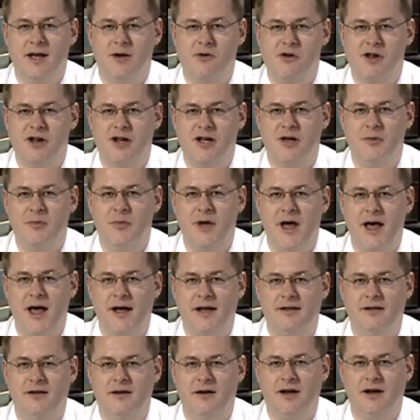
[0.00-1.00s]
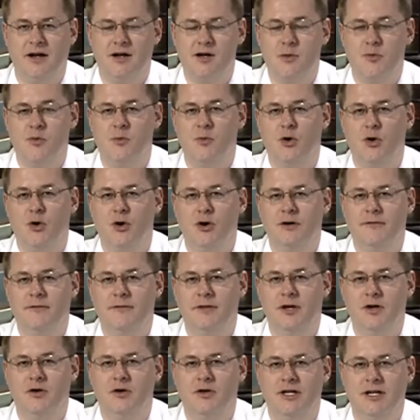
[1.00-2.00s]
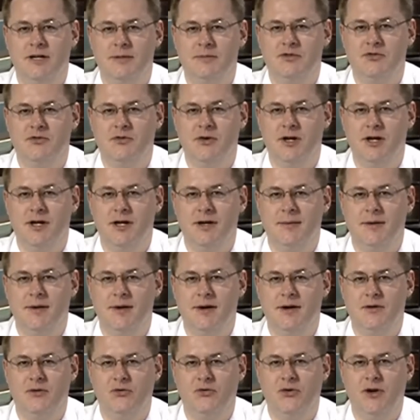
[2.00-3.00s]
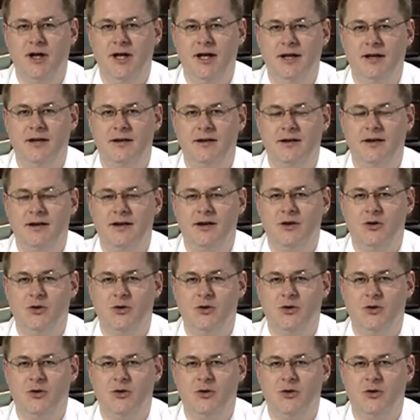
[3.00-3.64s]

And we're going to come back and look at a couple more video clips from our friend